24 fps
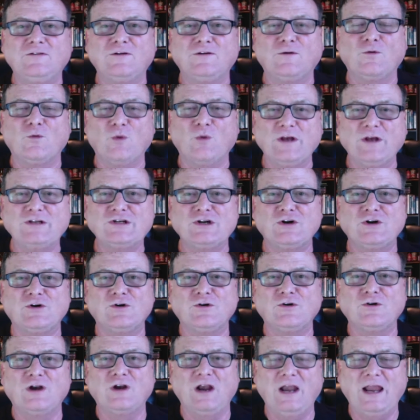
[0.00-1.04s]

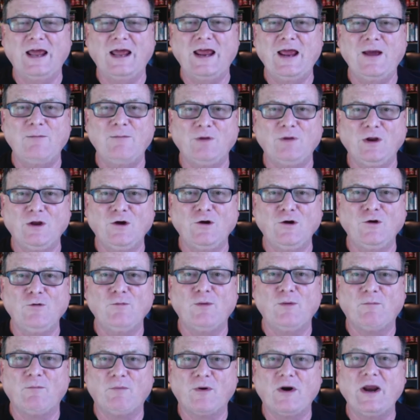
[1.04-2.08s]
Original Clam
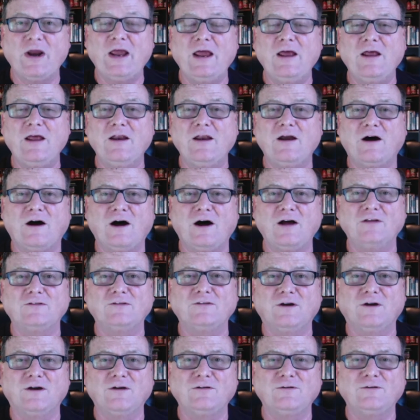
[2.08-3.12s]
Lube brand hot
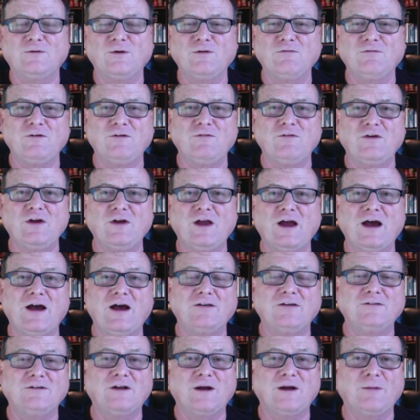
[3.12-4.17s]
sauce review for you
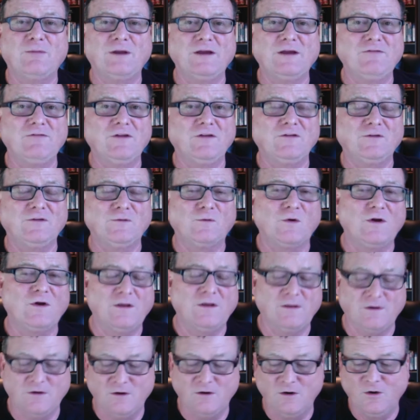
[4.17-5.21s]
guys. Now, I believe this is one of
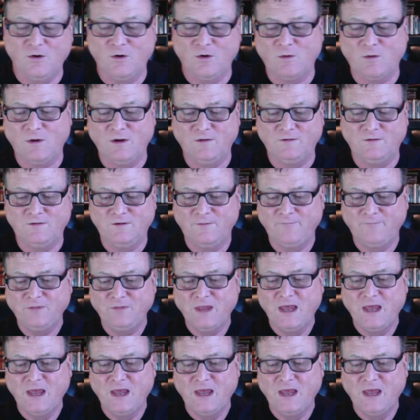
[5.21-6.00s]
their newer ones.